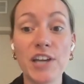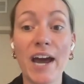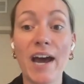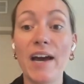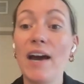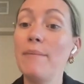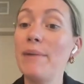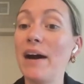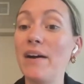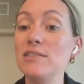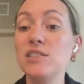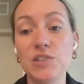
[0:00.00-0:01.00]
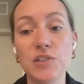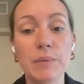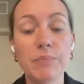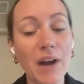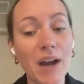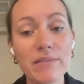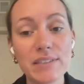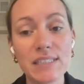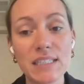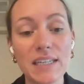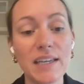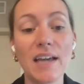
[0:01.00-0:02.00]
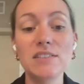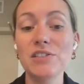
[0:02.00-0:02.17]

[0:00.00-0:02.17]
to chat about student privacy